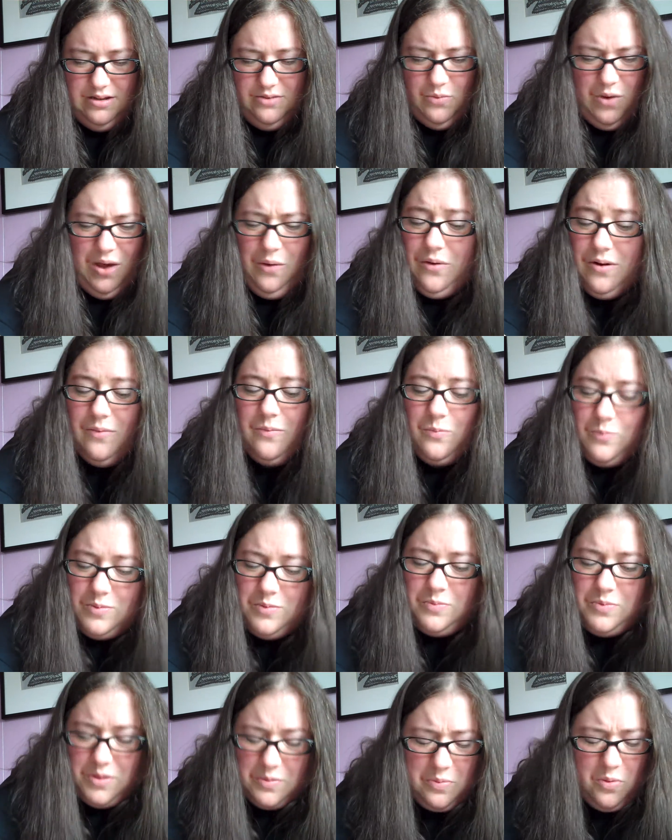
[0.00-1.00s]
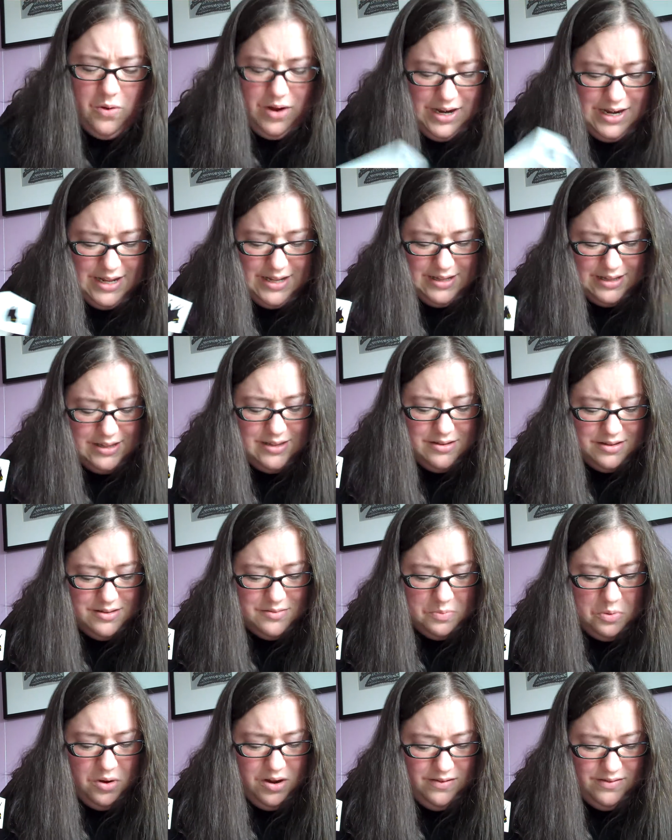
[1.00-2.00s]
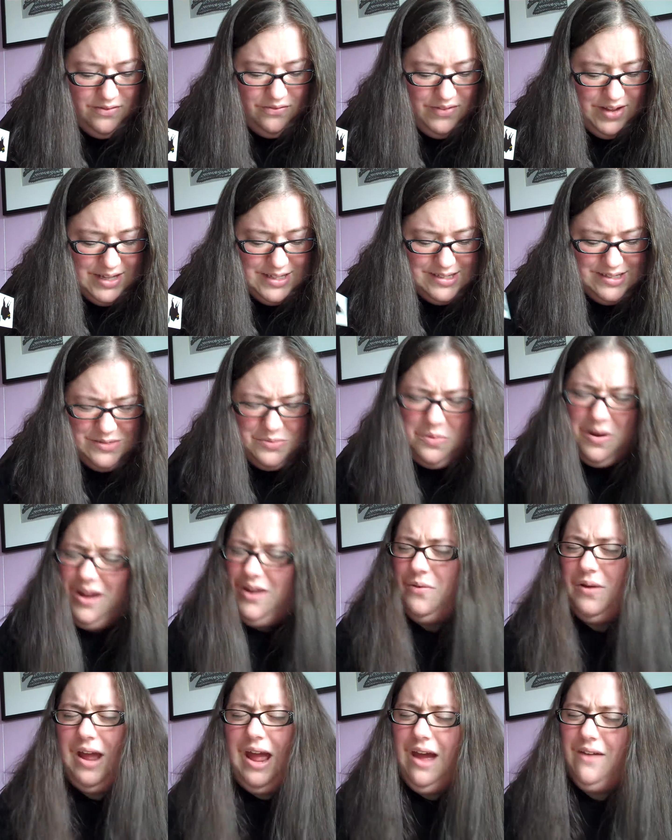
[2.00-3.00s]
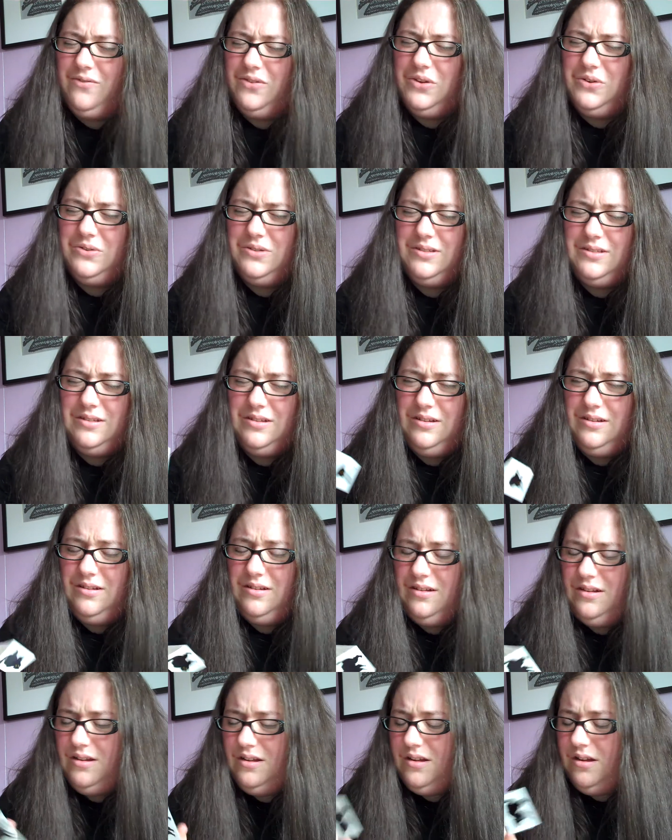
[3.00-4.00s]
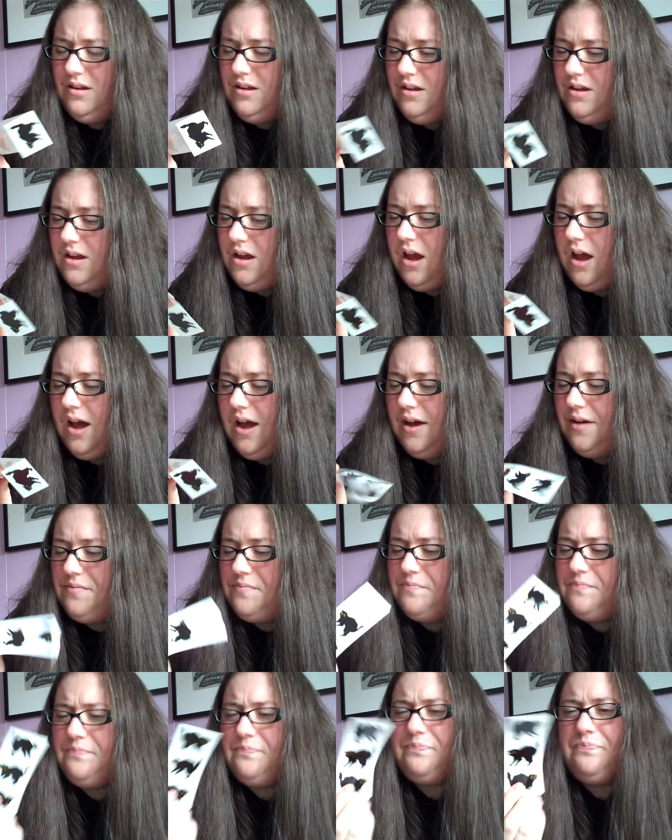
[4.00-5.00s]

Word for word: why would the point of, the point of the face is why do I have those? Um,